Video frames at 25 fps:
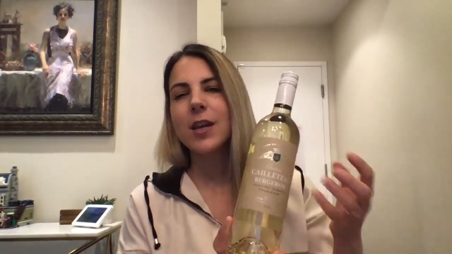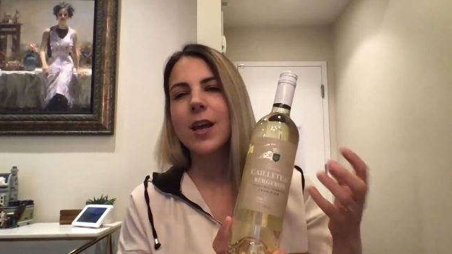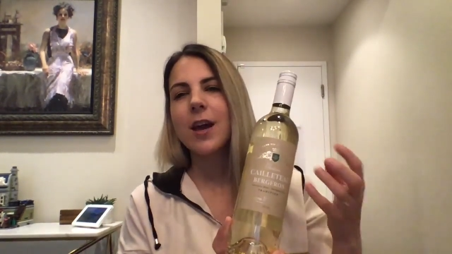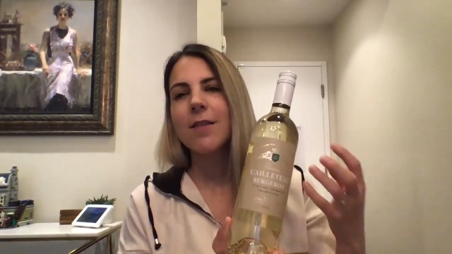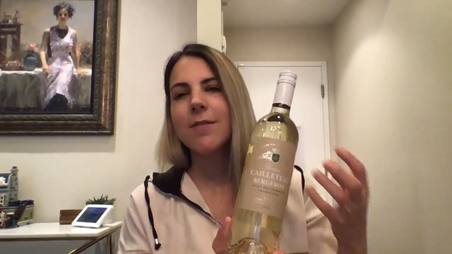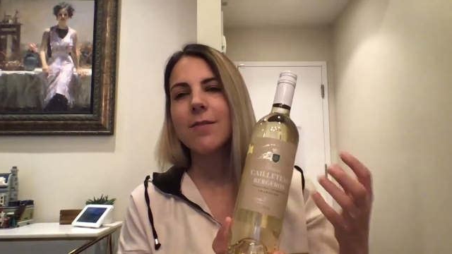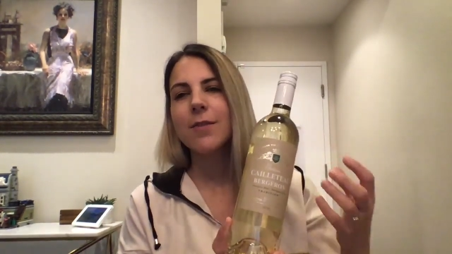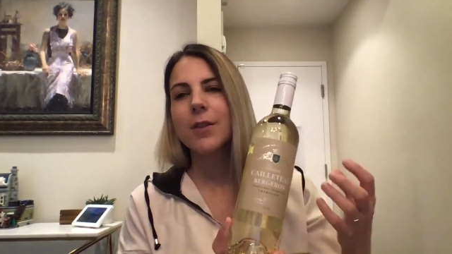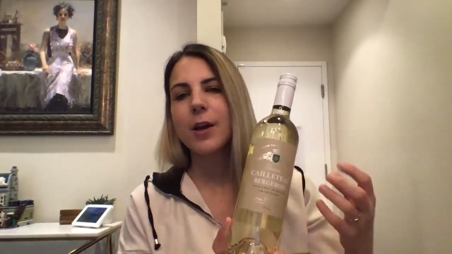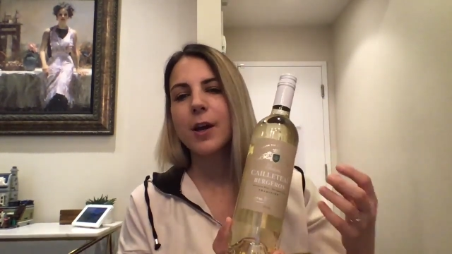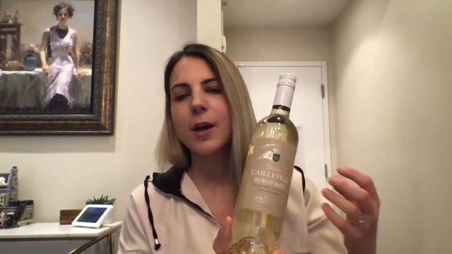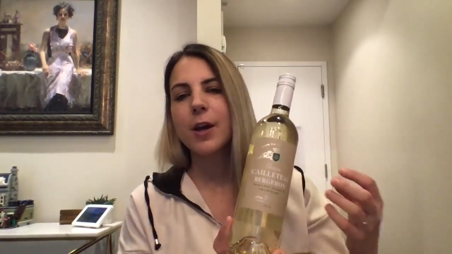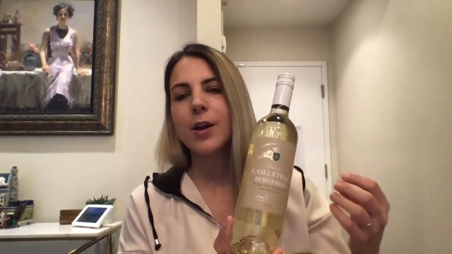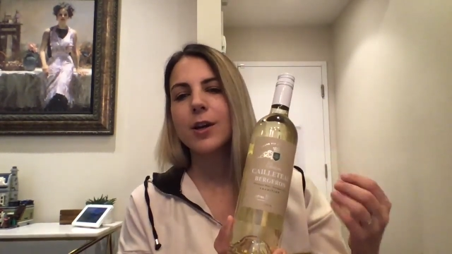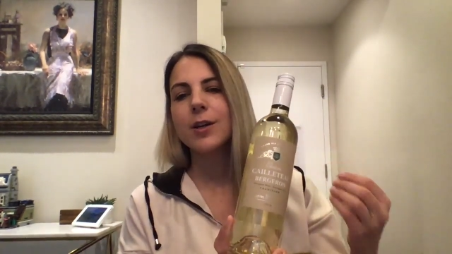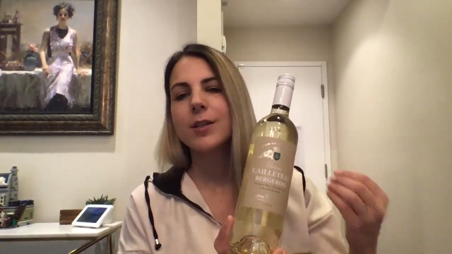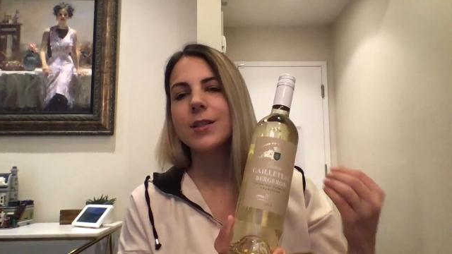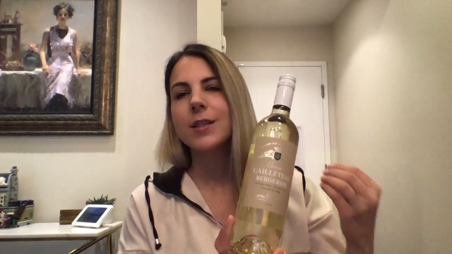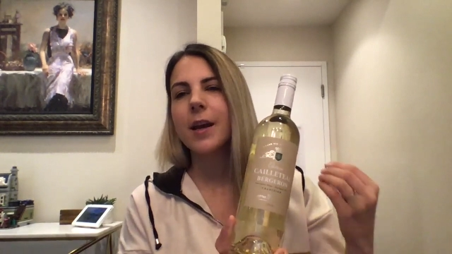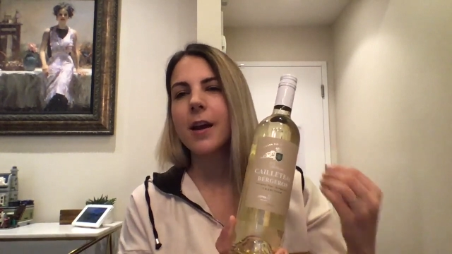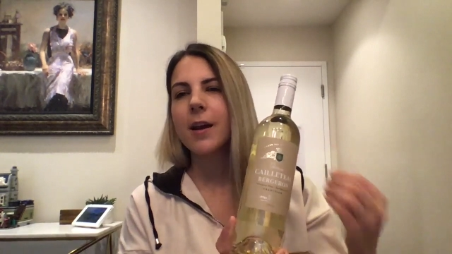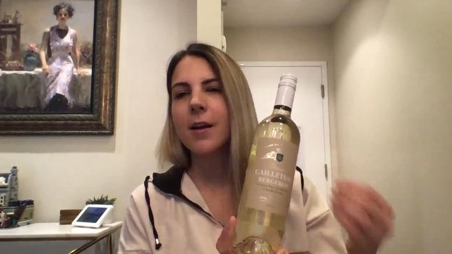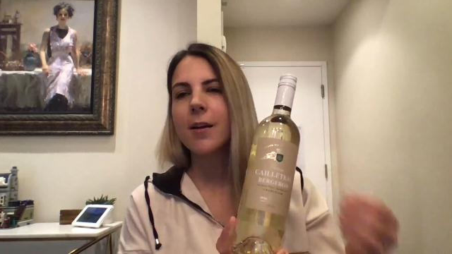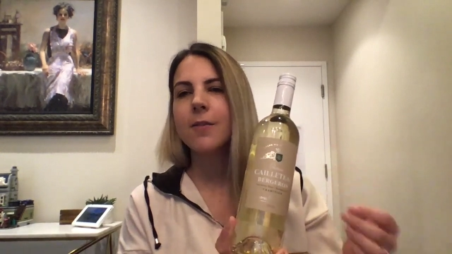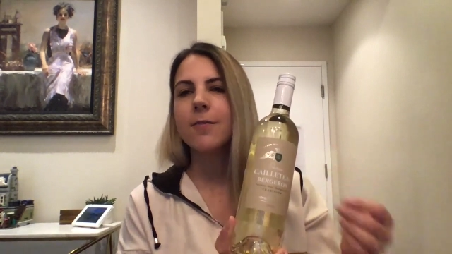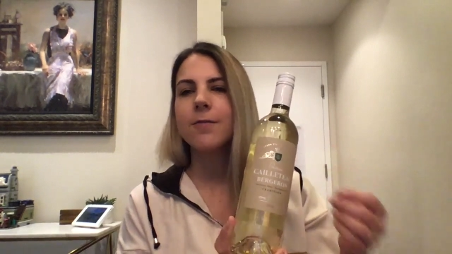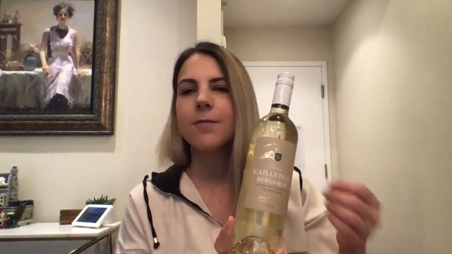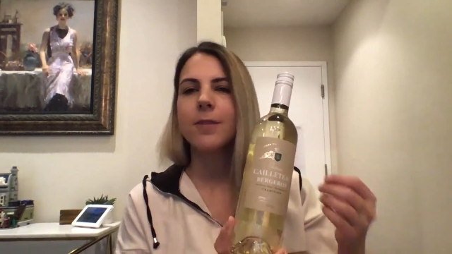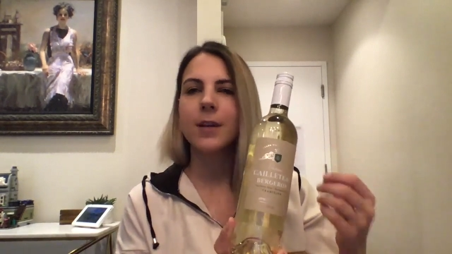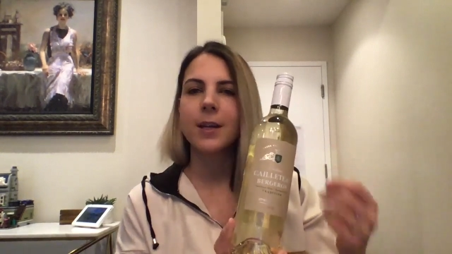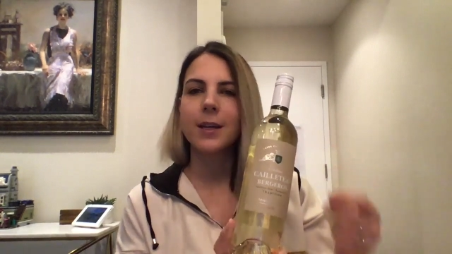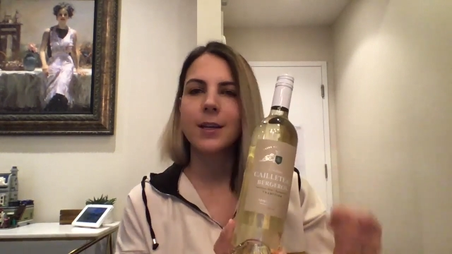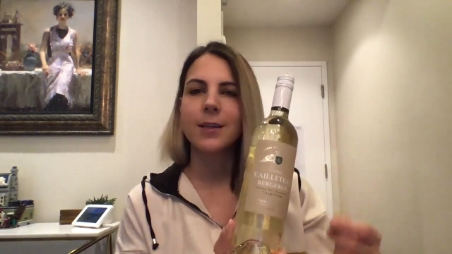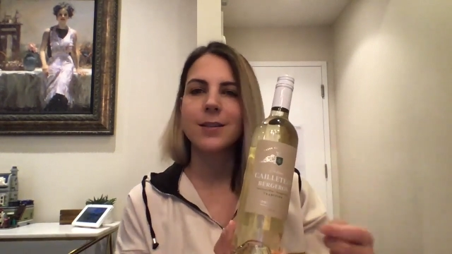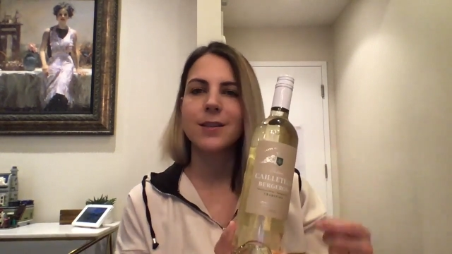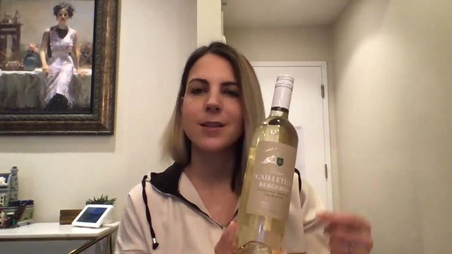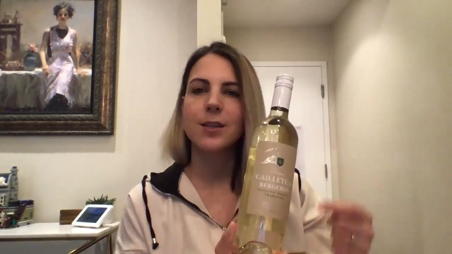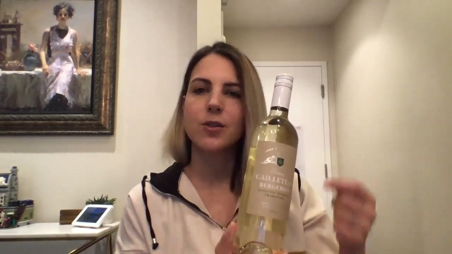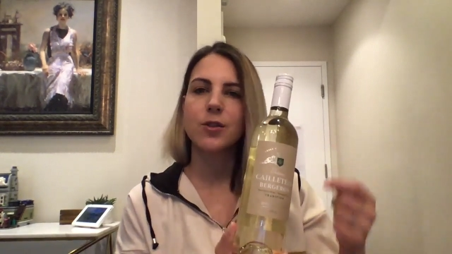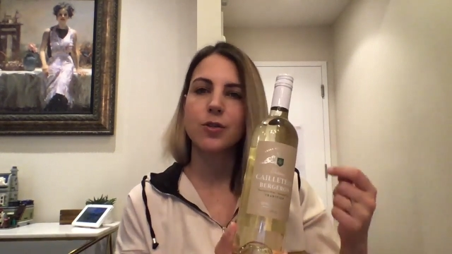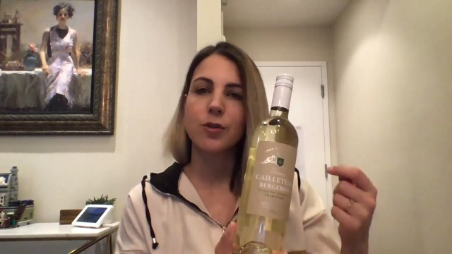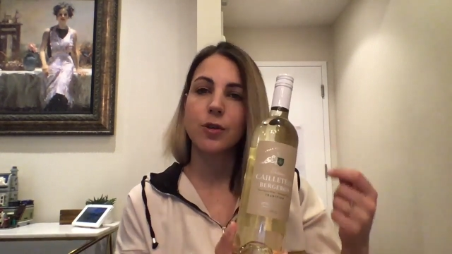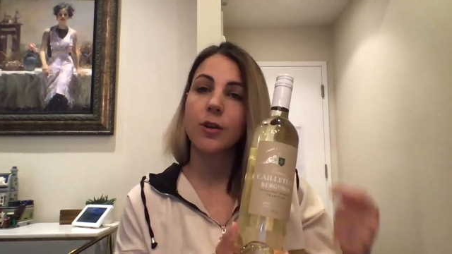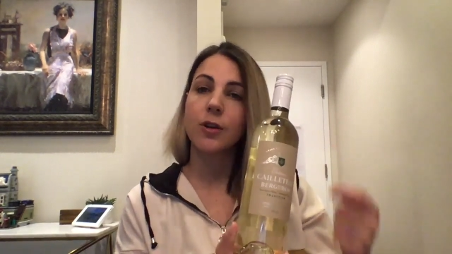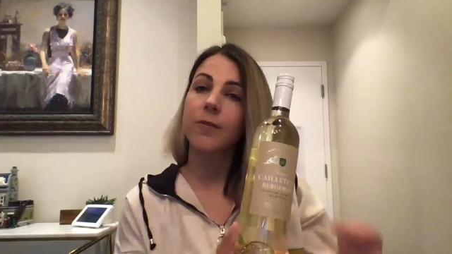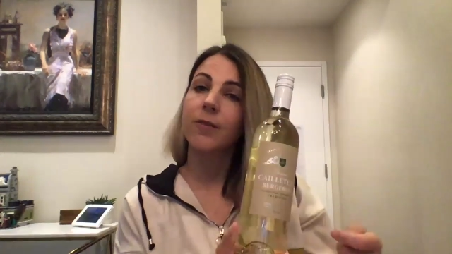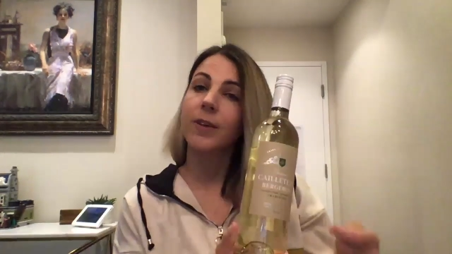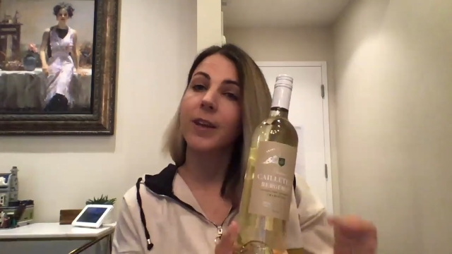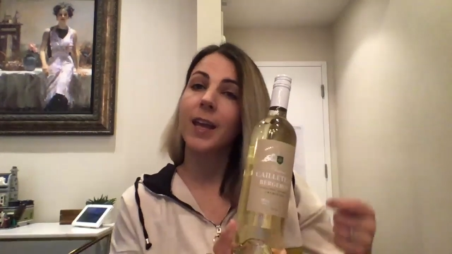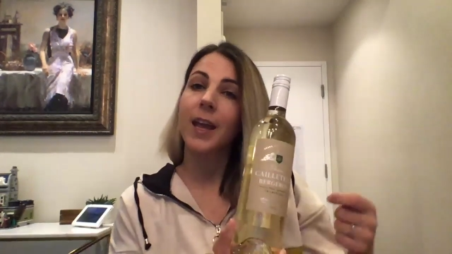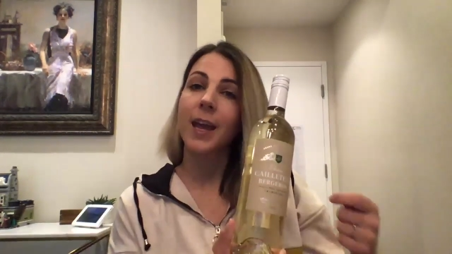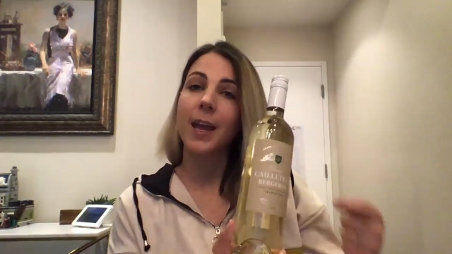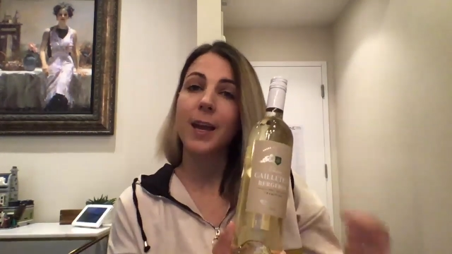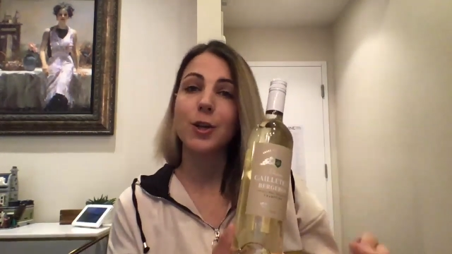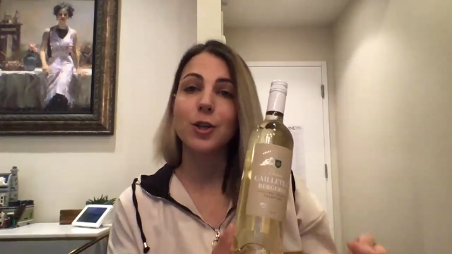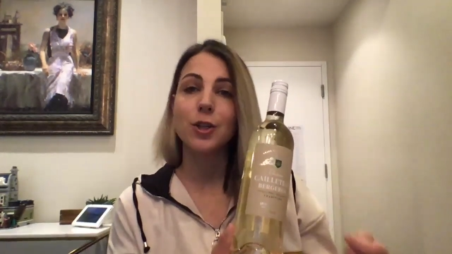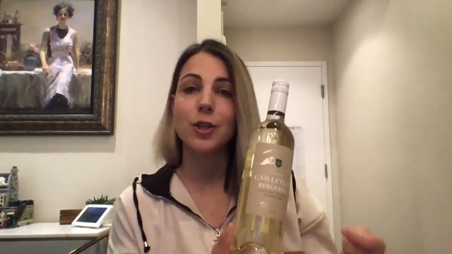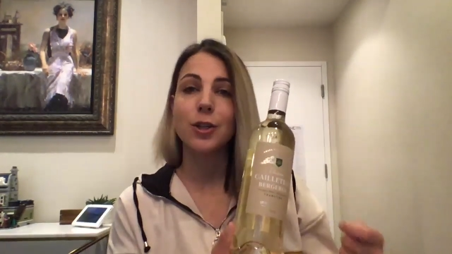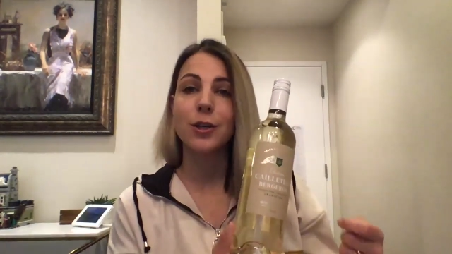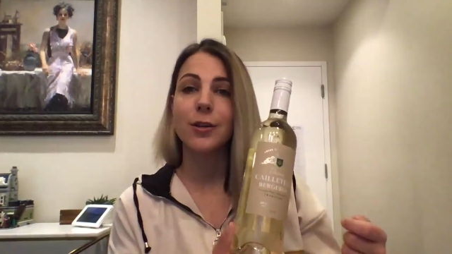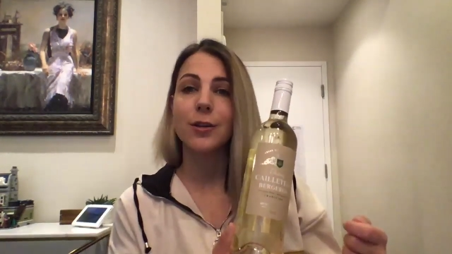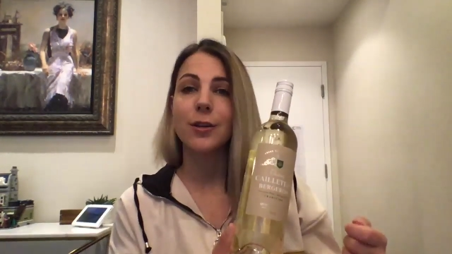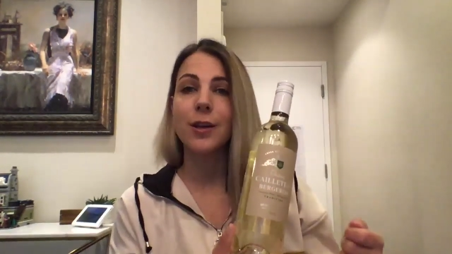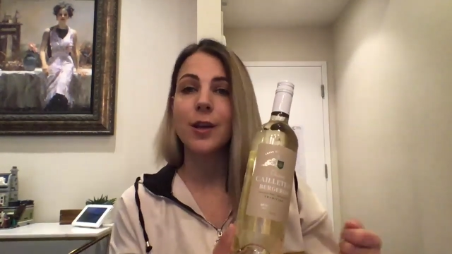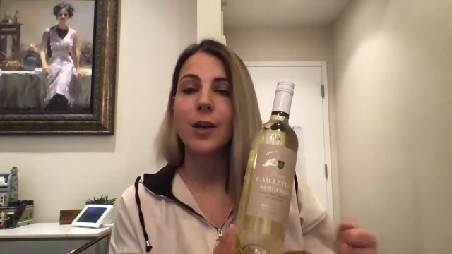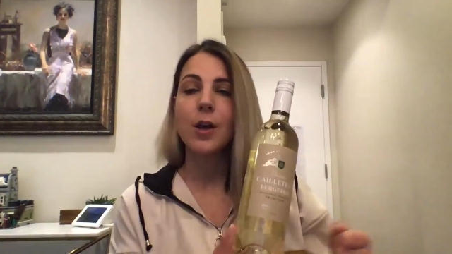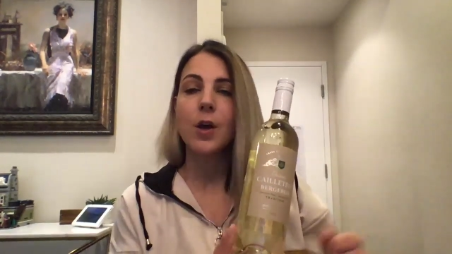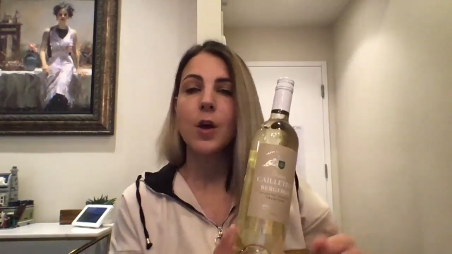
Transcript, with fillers: have their Terra Vitis certification,